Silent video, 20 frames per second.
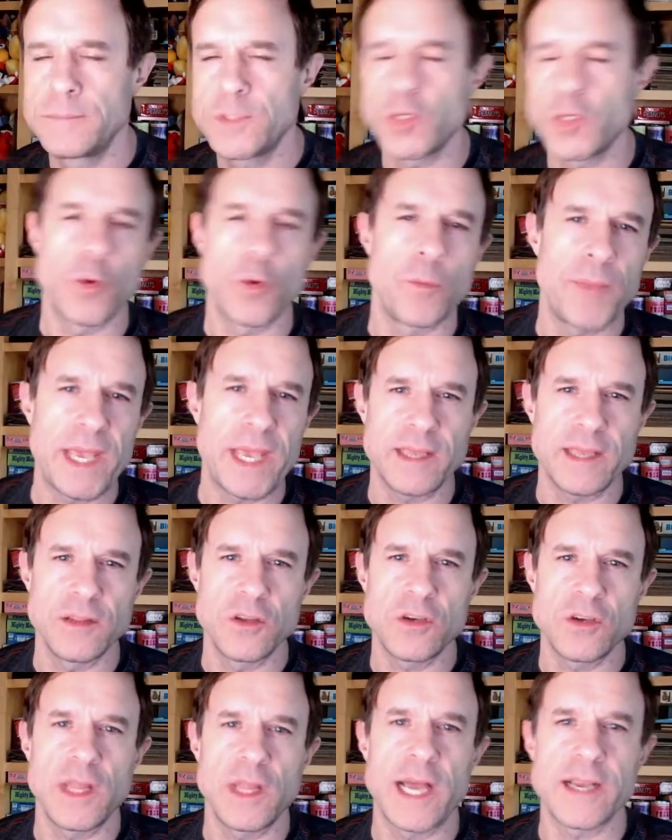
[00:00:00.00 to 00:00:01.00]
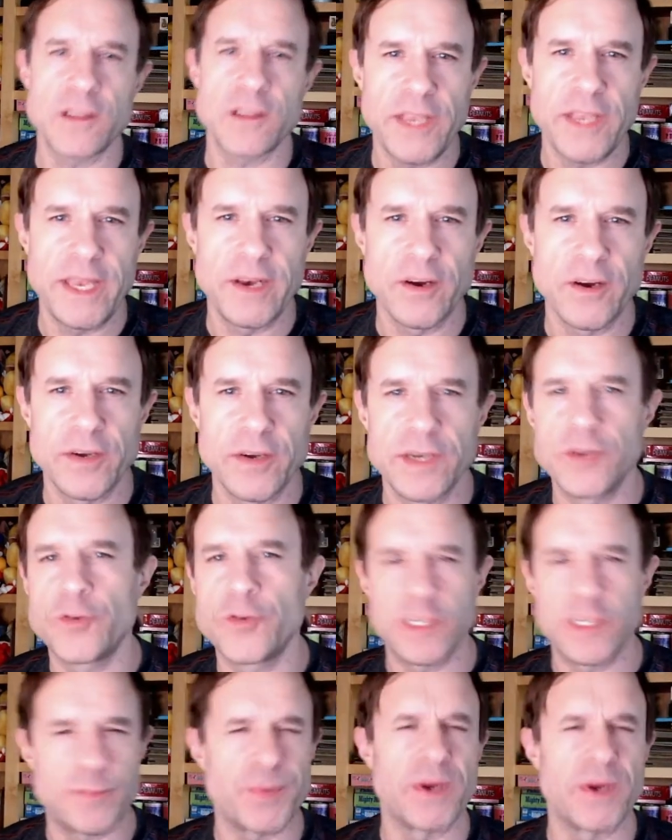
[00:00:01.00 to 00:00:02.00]
So it'll make it look a lot cleaner and
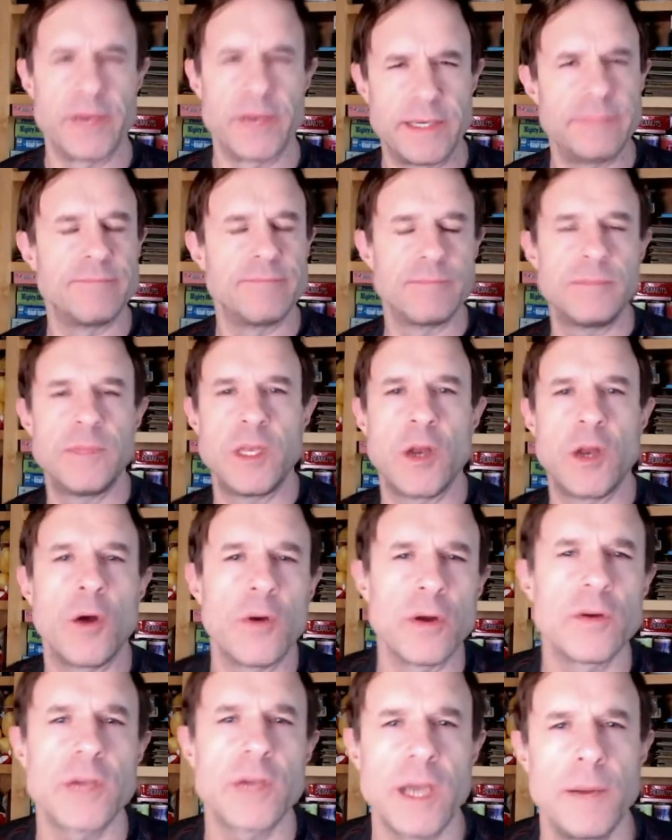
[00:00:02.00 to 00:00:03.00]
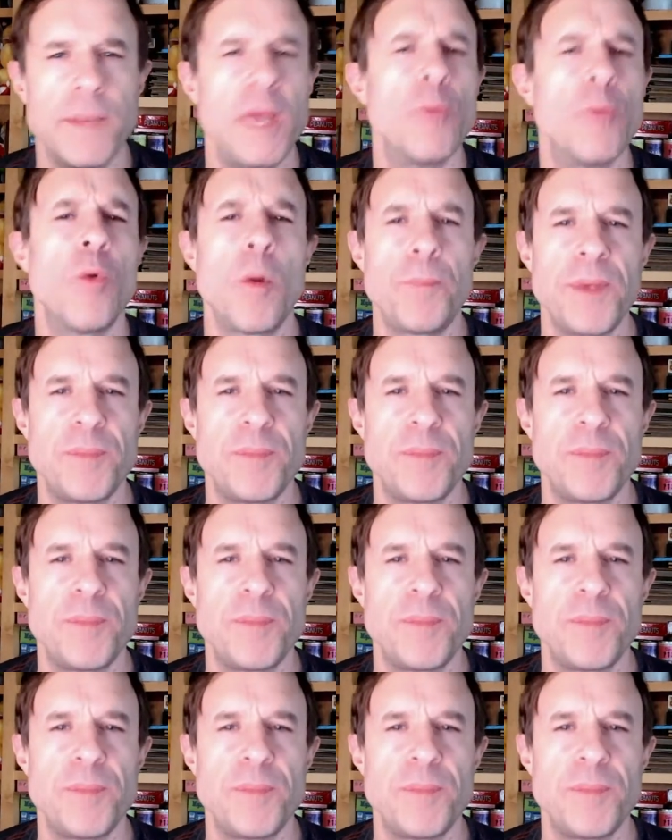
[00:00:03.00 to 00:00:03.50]
crisper and, you know, it'll come, it won't be